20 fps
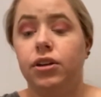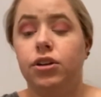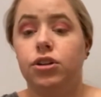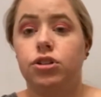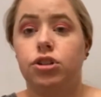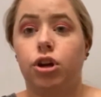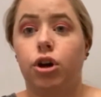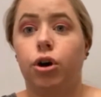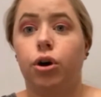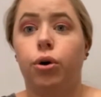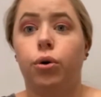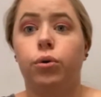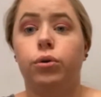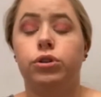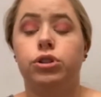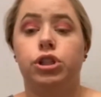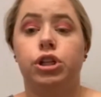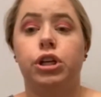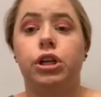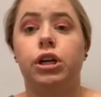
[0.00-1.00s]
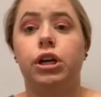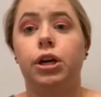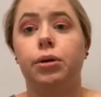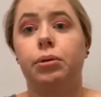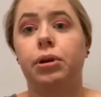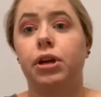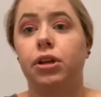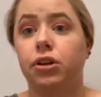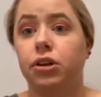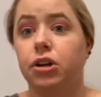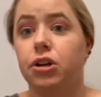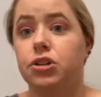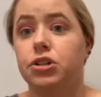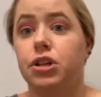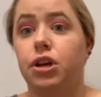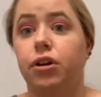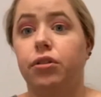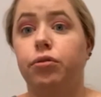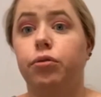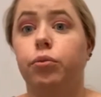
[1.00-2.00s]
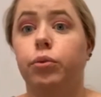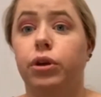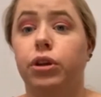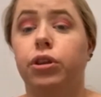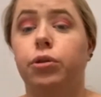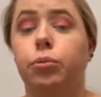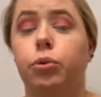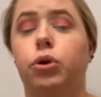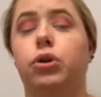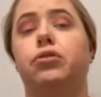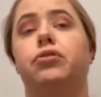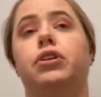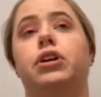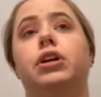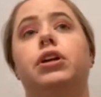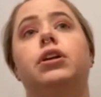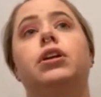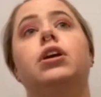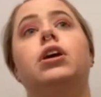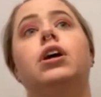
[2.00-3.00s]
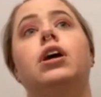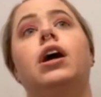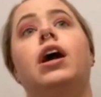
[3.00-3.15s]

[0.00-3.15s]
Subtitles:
So she ended up killing herself with the morphine.